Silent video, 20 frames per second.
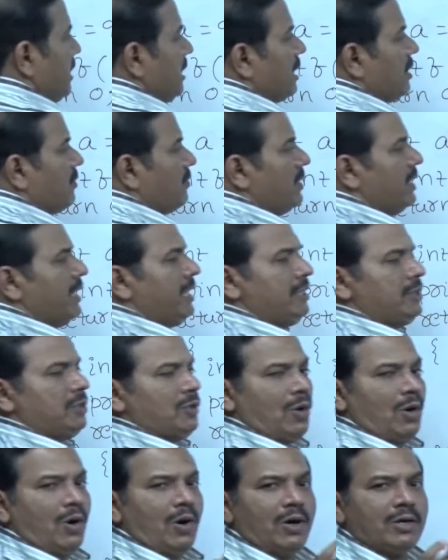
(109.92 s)
equivalent
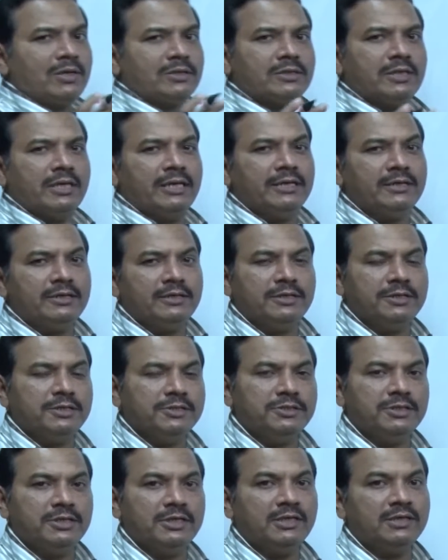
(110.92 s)
octal
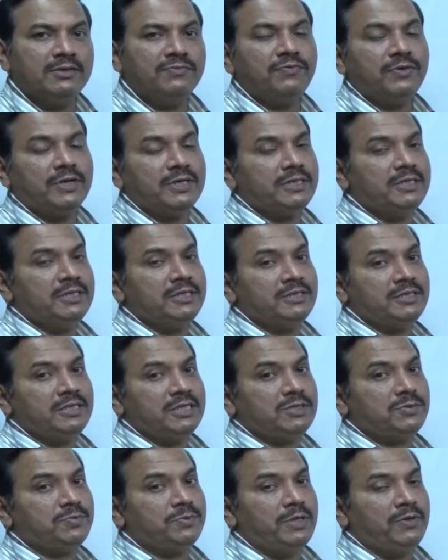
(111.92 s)
integer for this
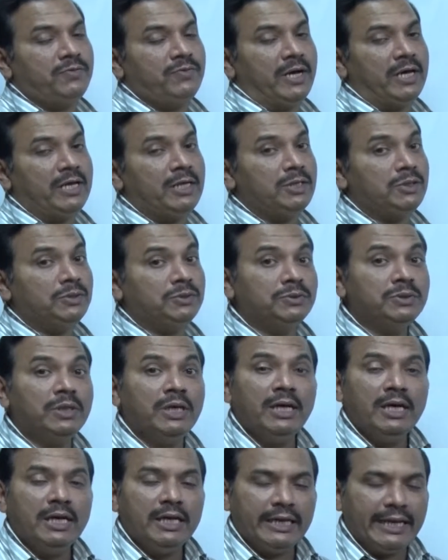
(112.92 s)
decimal value
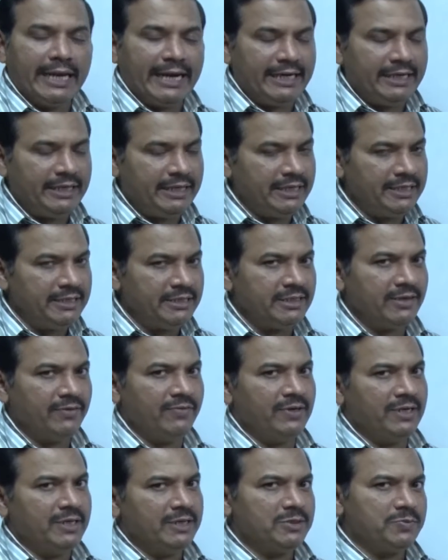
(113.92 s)

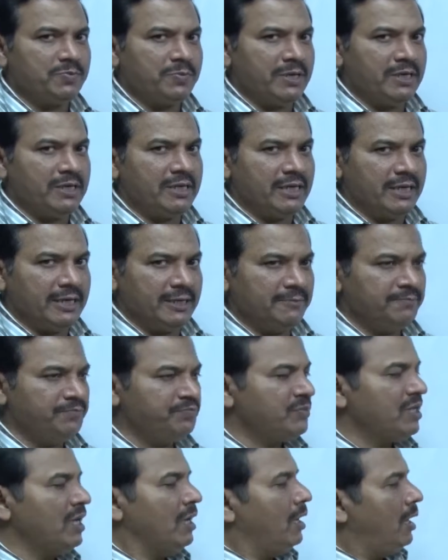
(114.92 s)
97 is printed.
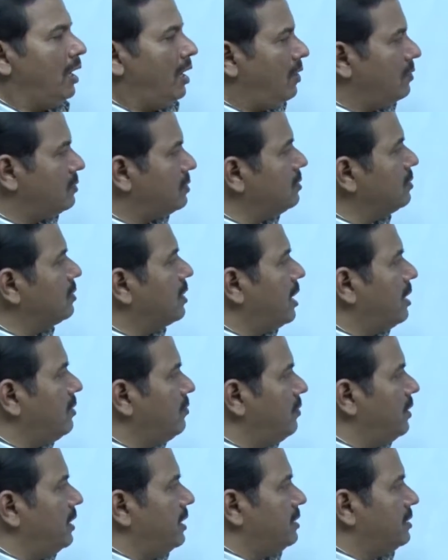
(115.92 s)
How to
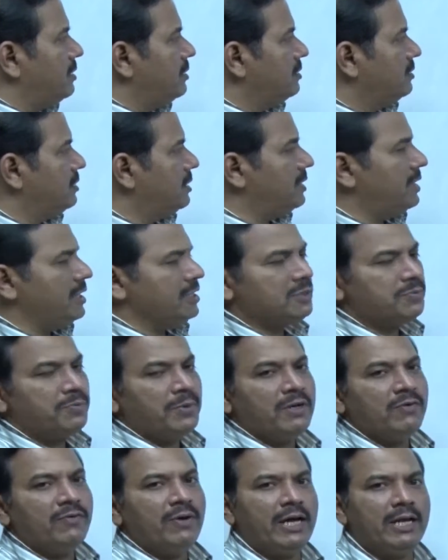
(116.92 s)
convert the
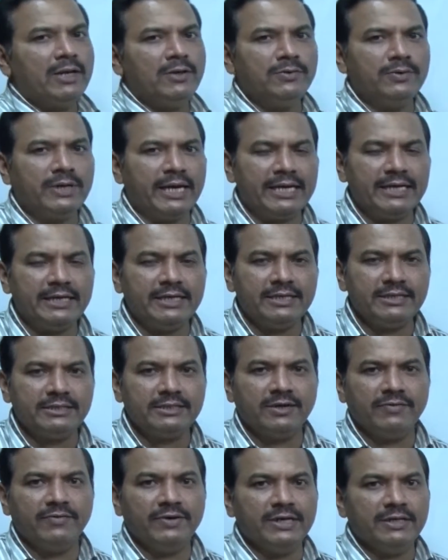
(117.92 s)
decimal value
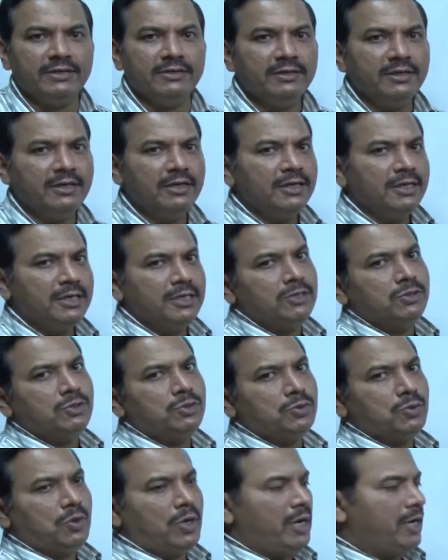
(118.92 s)
97
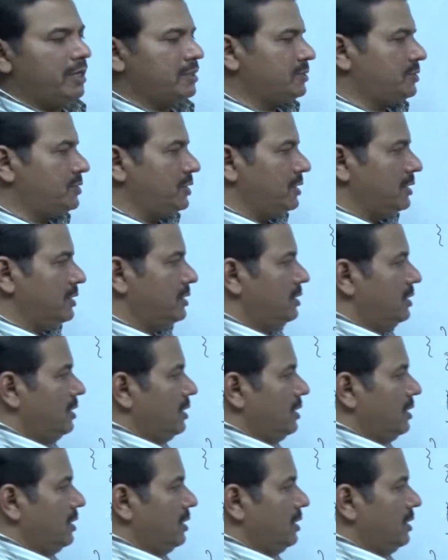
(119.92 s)
into octal?